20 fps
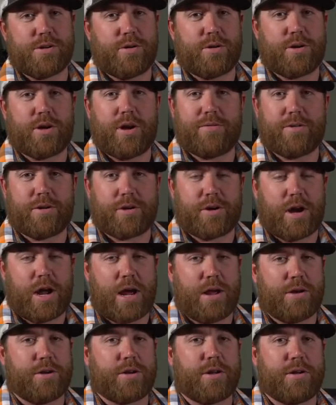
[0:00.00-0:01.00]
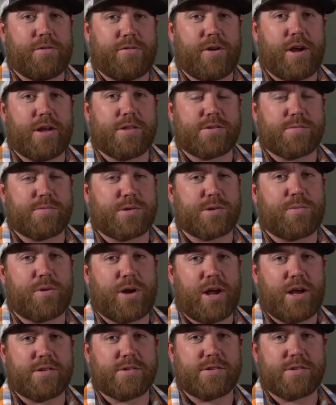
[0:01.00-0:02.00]
you know, covering ground, you're going to find some
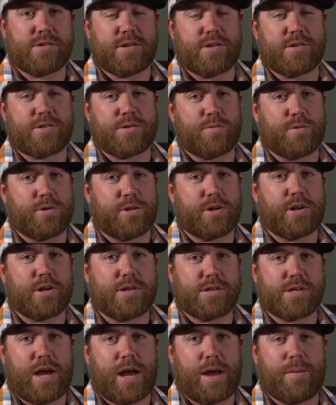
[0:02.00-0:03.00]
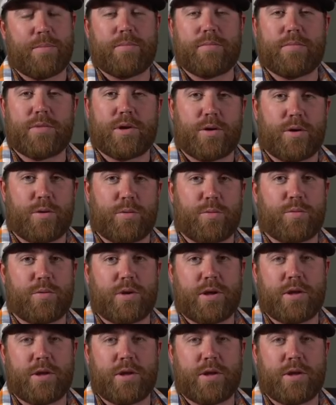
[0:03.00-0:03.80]
surprises, and it's a really good time, you know,